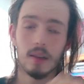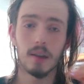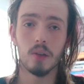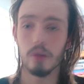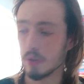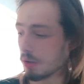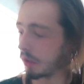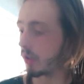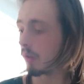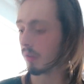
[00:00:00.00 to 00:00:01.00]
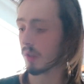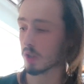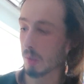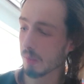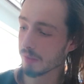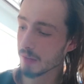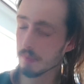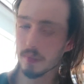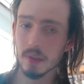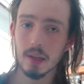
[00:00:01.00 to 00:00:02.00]
another note on top of that.
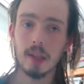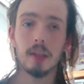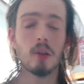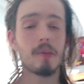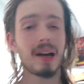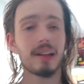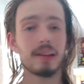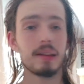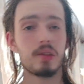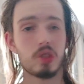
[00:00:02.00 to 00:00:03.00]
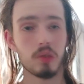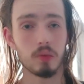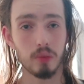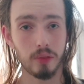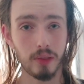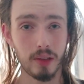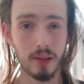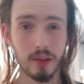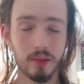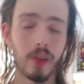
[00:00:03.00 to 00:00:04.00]
Now, a mandolin is tuned in
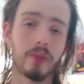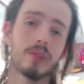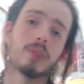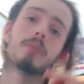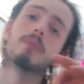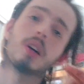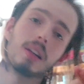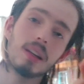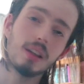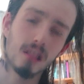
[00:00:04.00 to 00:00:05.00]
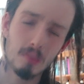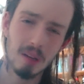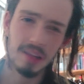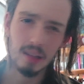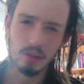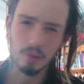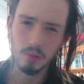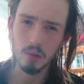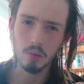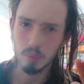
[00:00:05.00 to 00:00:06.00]
fifths. I'll explain that other
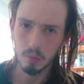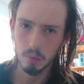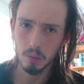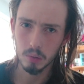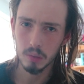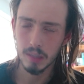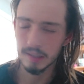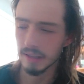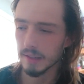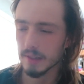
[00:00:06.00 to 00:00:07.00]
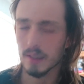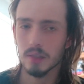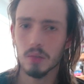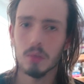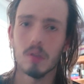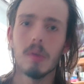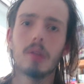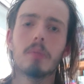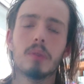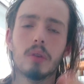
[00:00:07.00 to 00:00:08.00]
note. We'll get to that in a sec. Don't worry about
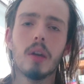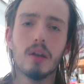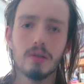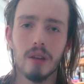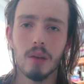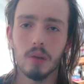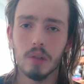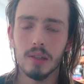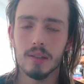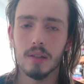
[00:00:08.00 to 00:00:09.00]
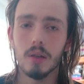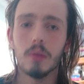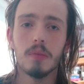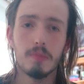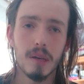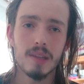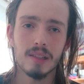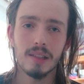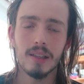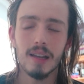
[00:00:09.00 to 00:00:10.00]
it. But for now, all you need to know
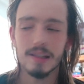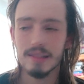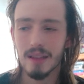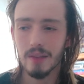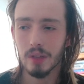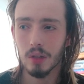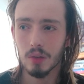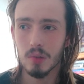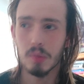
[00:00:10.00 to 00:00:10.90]
basically has 7 notes,